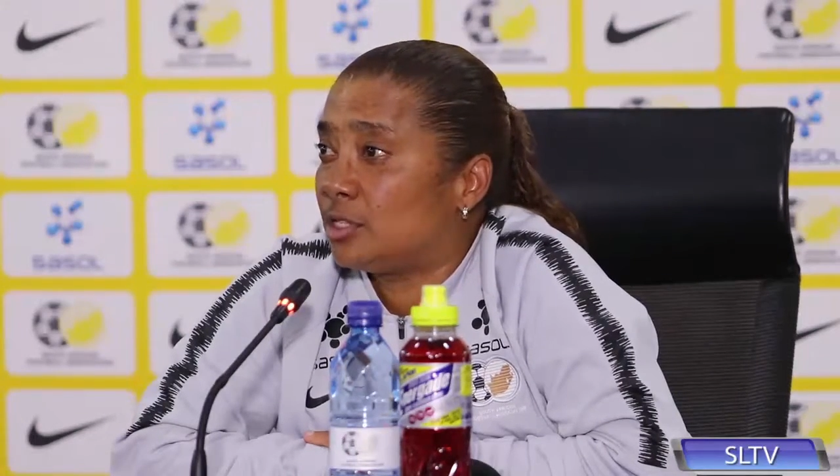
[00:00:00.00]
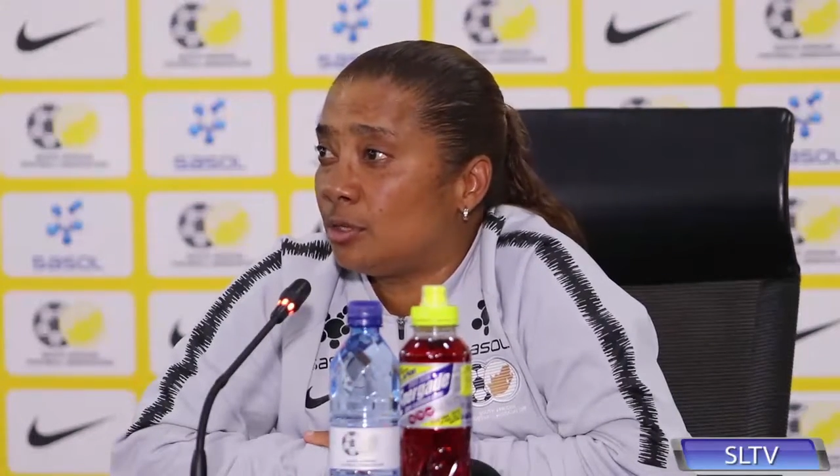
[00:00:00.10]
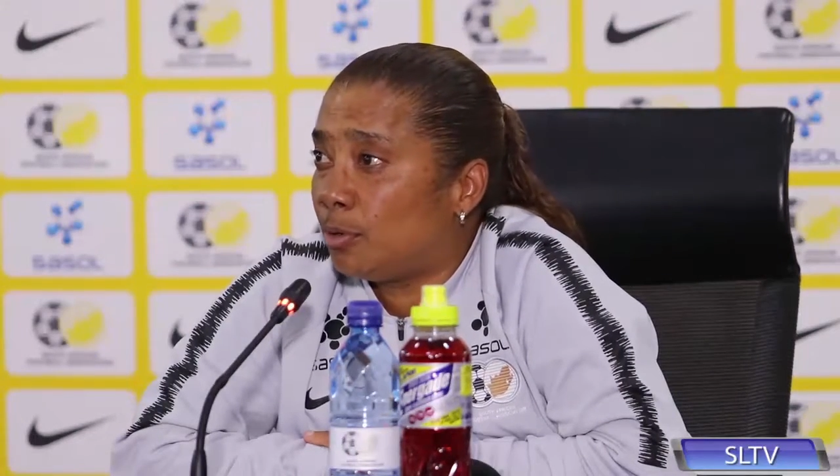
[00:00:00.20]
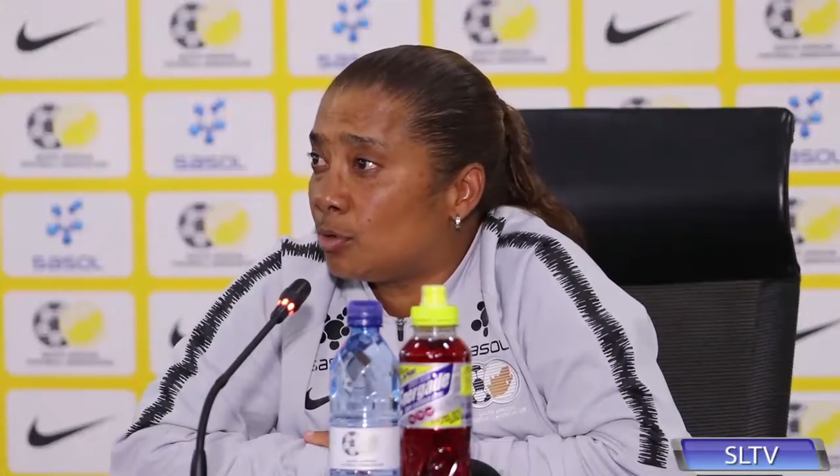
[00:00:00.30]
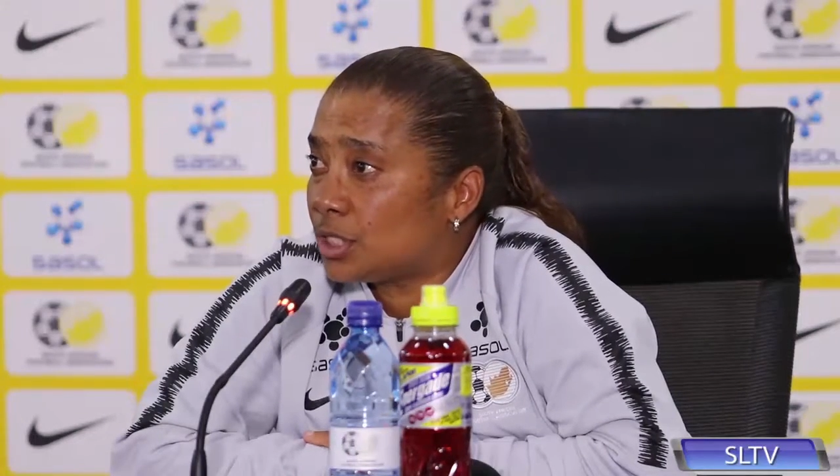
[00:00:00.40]

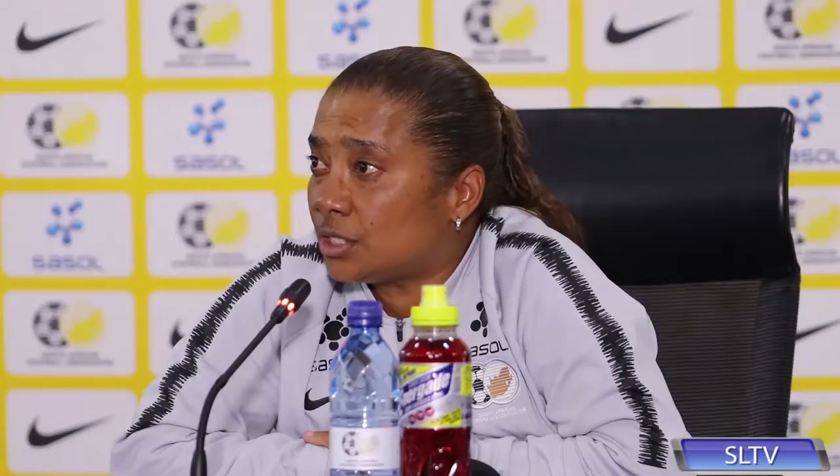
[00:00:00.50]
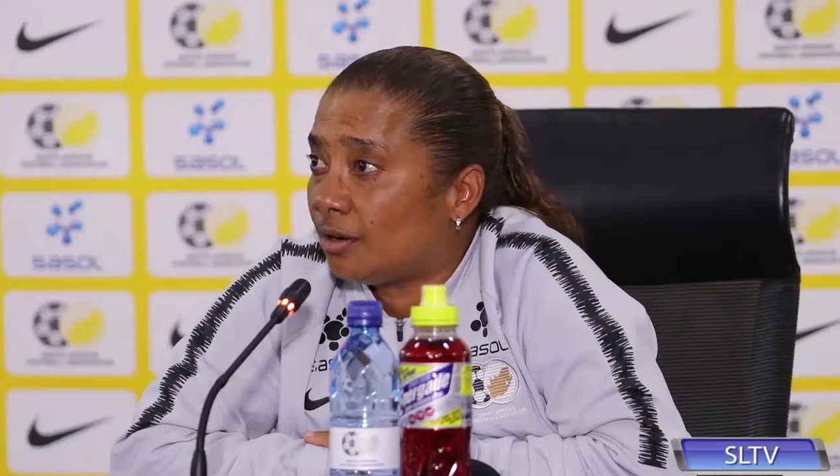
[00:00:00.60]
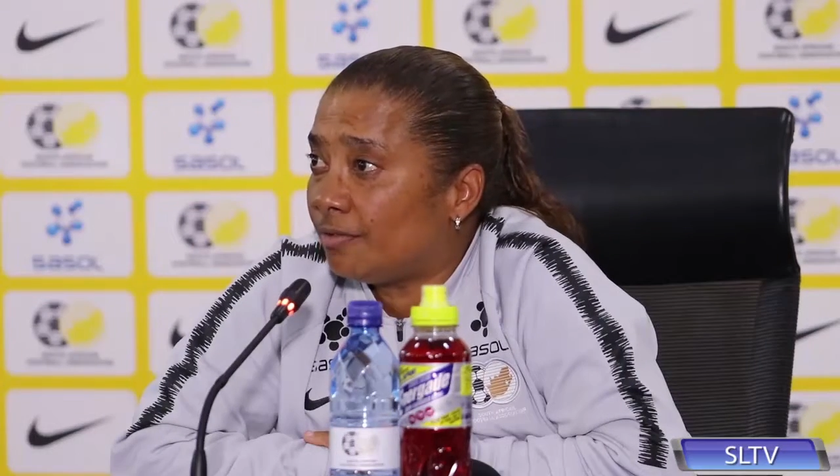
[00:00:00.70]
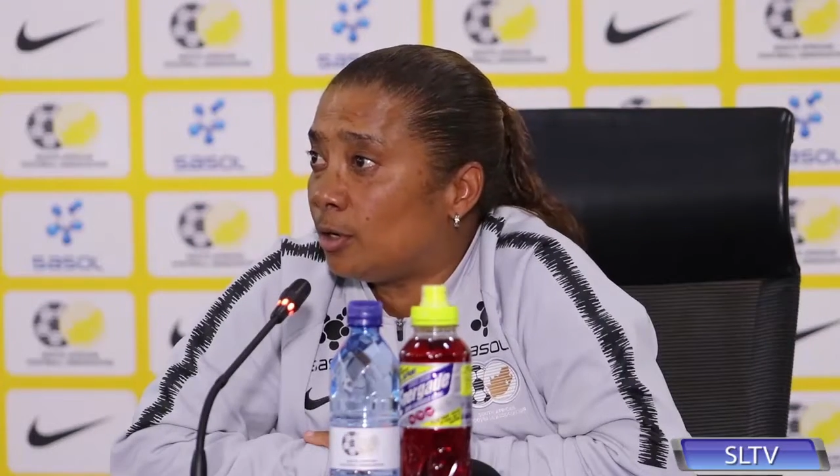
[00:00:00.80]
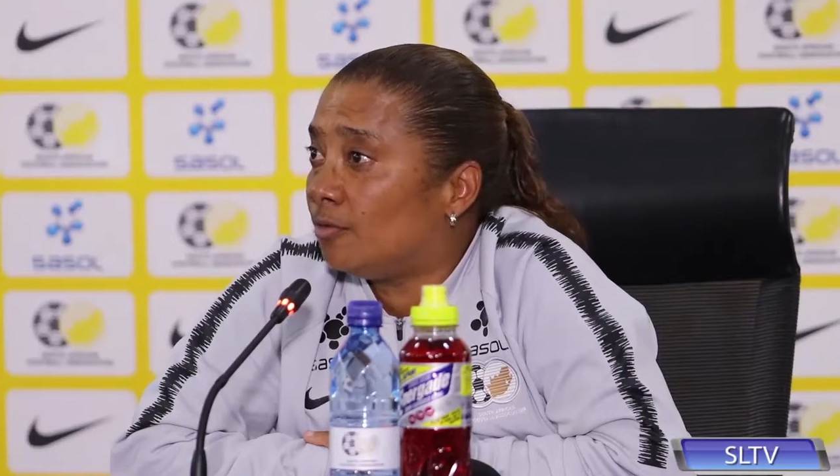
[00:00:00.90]
support
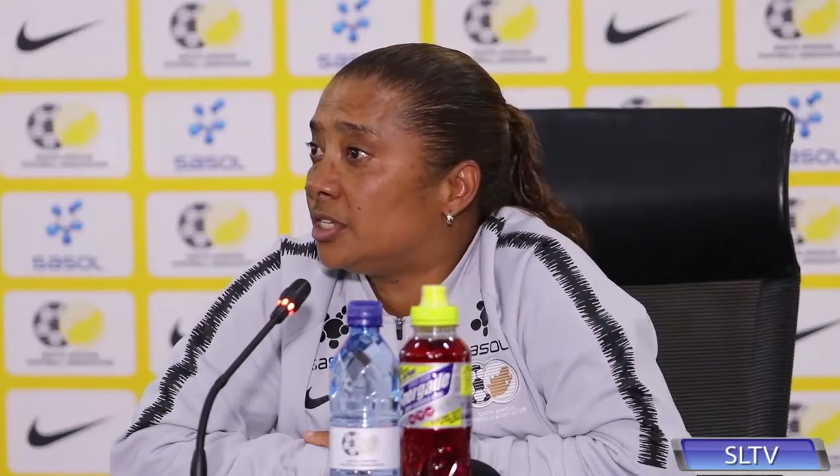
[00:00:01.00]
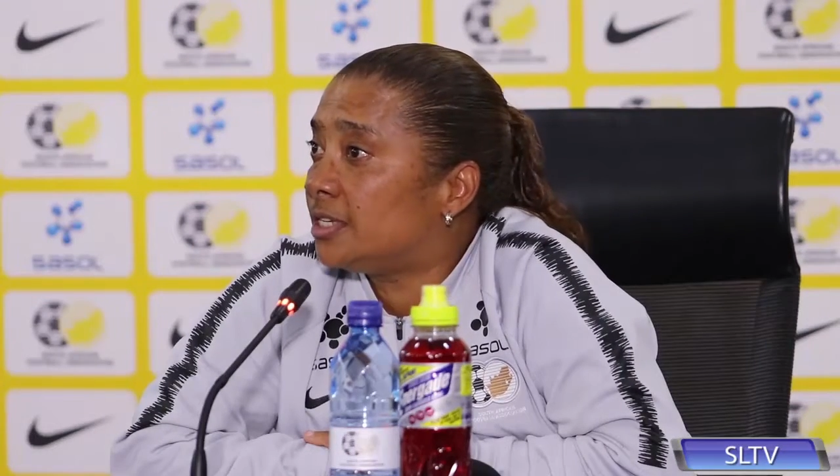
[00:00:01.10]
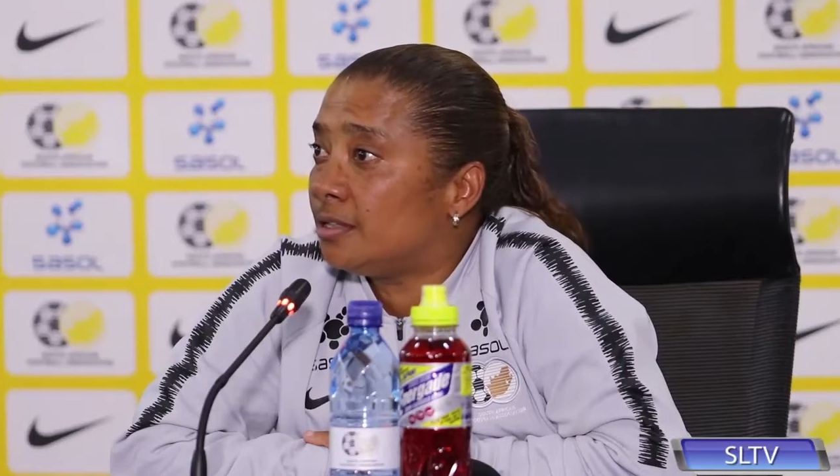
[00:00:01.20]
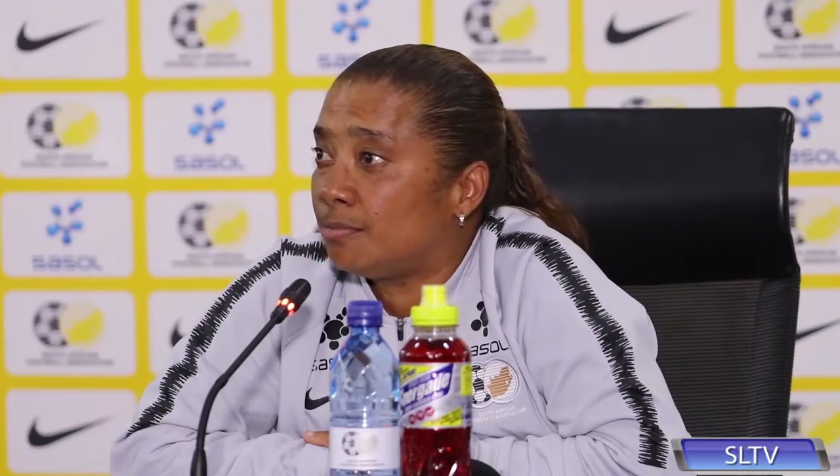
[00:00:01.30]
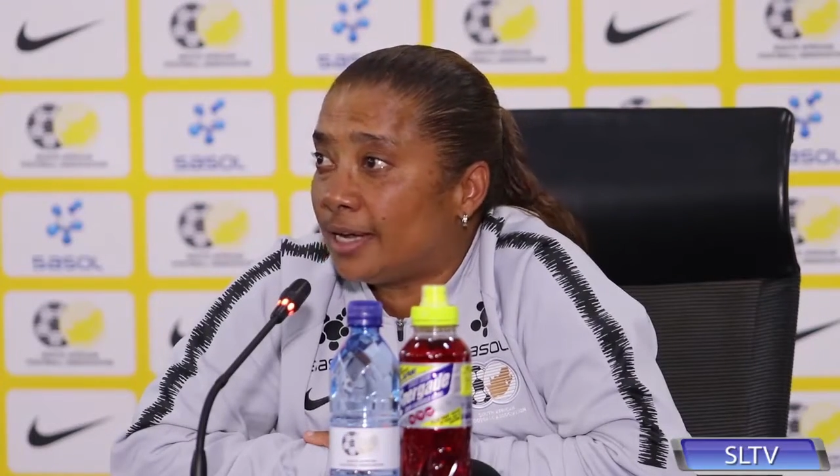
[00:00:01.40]
staff and
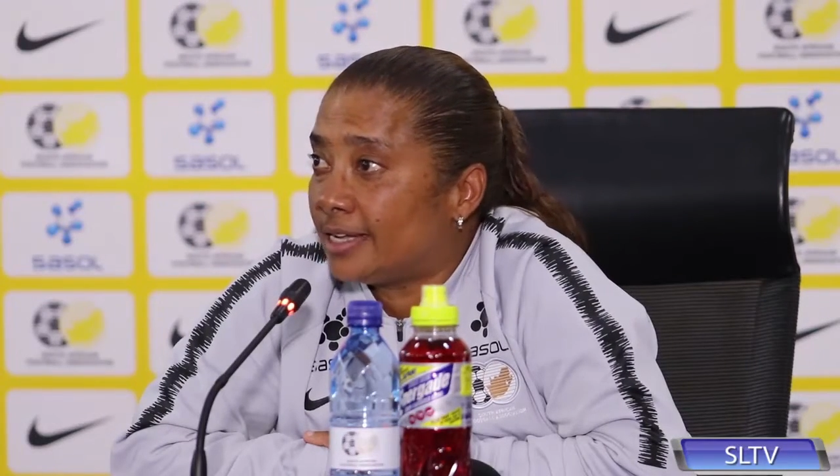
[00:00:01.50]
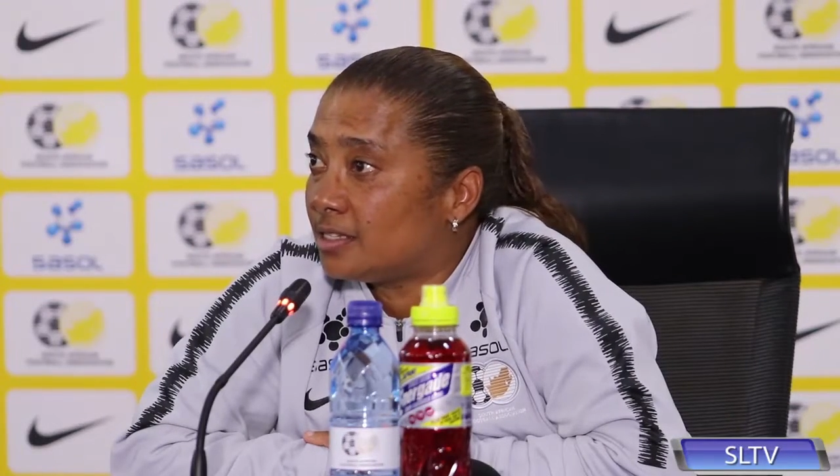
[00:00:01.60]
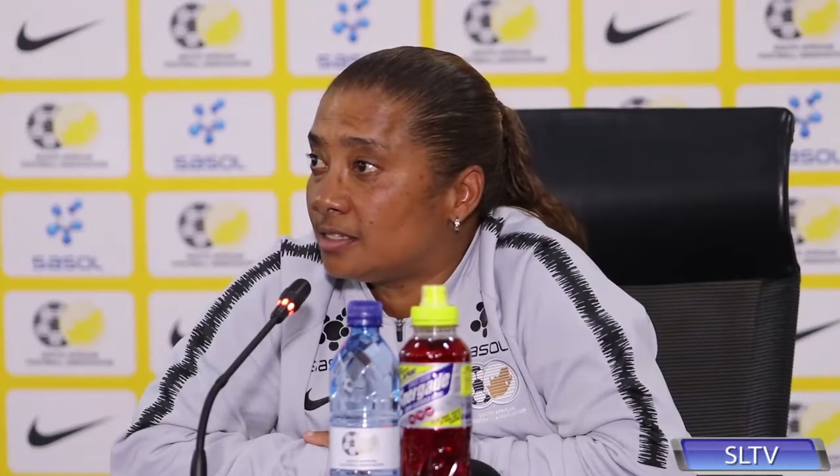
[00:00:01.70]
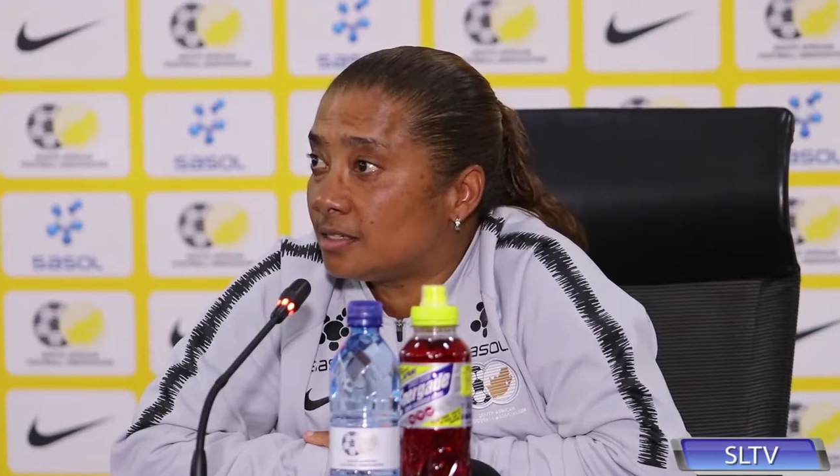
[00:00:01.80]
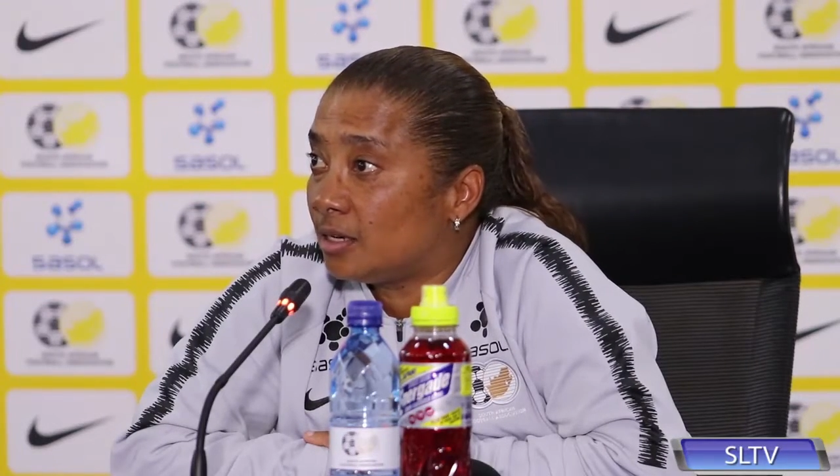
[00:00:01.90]
obviously the players.